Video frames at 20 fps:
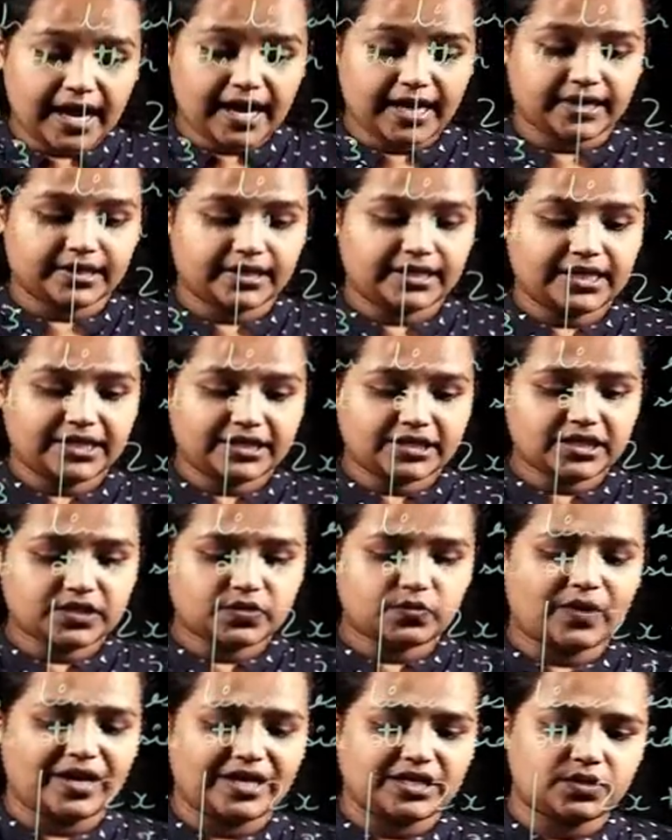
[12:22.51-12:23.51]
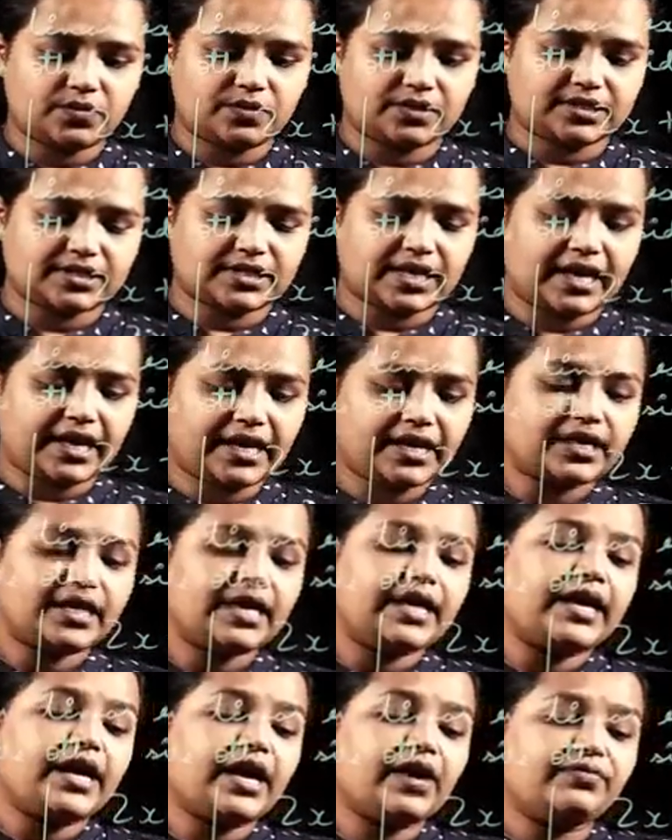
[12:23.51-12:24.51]
And it is vice versa, like
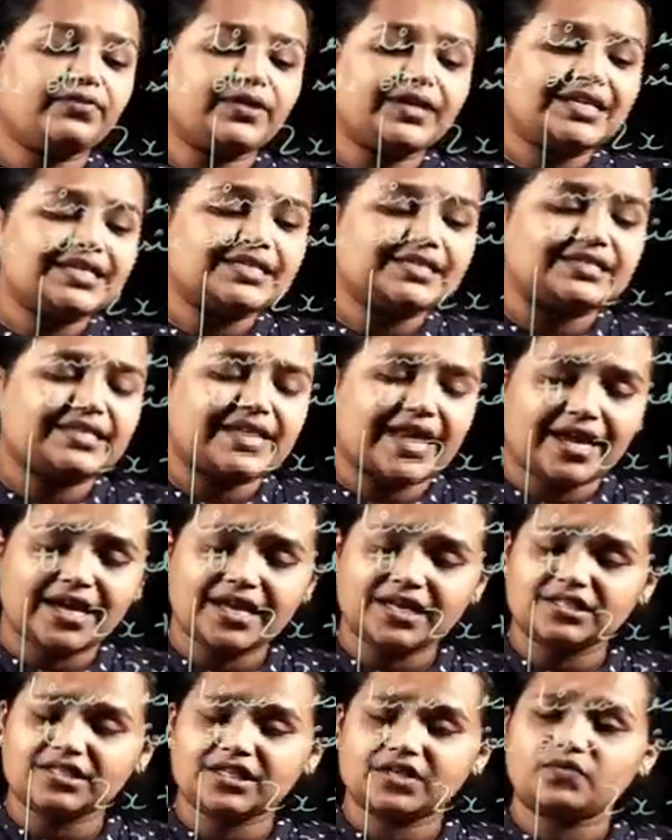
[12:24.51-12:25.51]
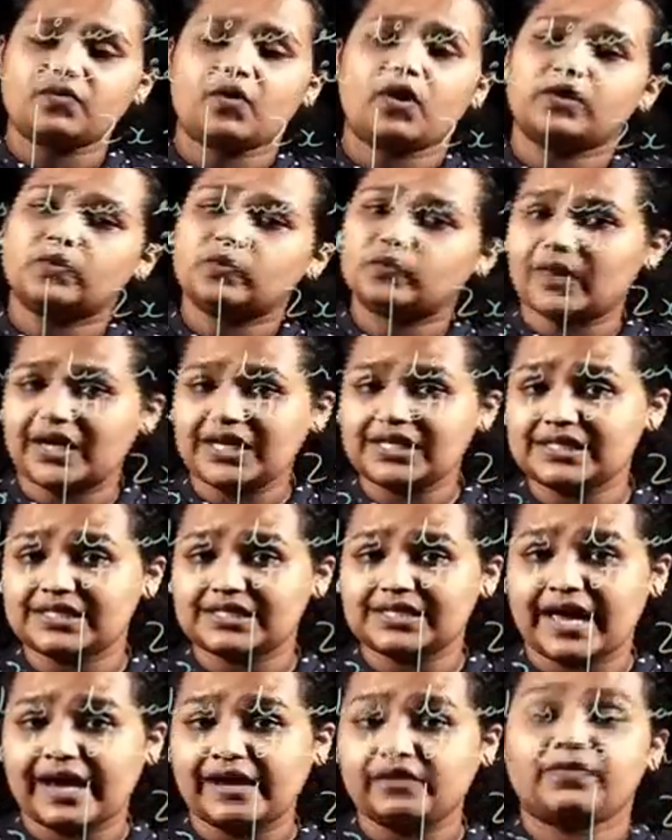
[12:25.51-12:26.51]
if it is negative on one
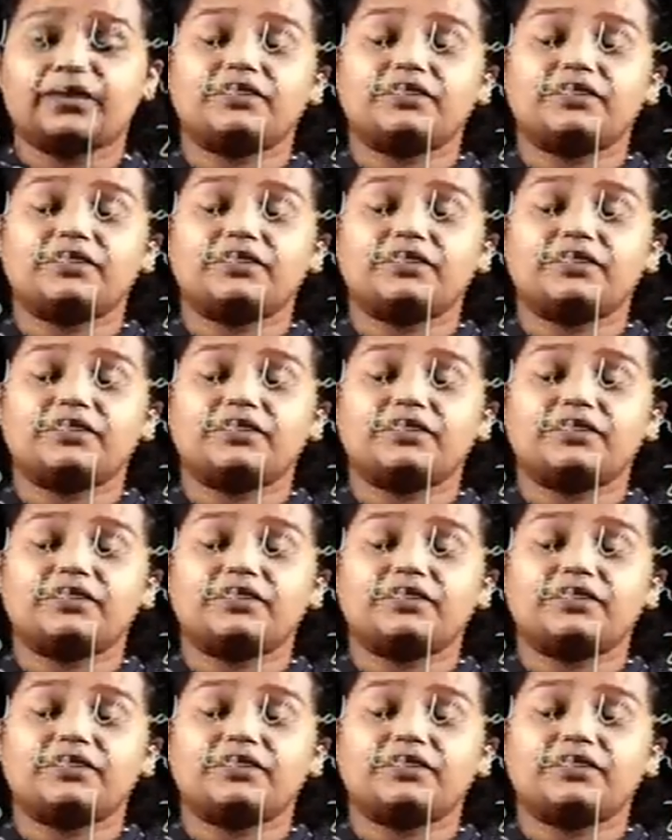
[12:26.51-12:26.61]
side,